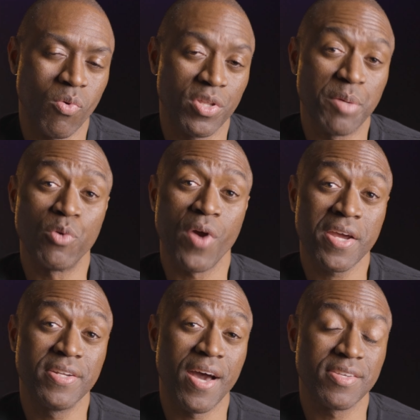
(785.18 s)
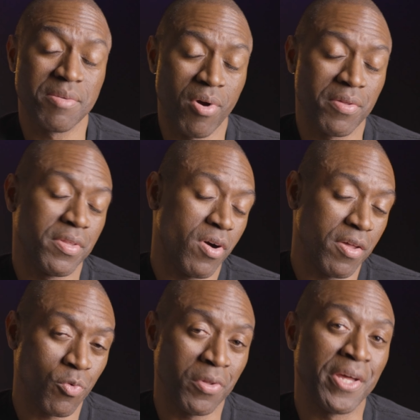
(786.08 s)
where they be recognized among their
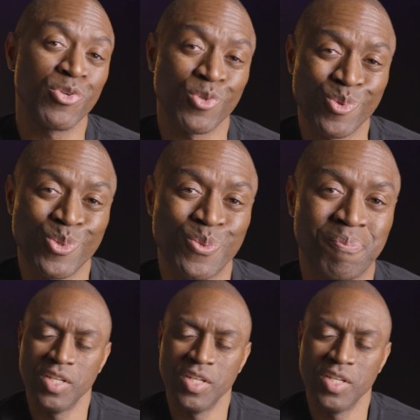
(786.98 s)
other relations.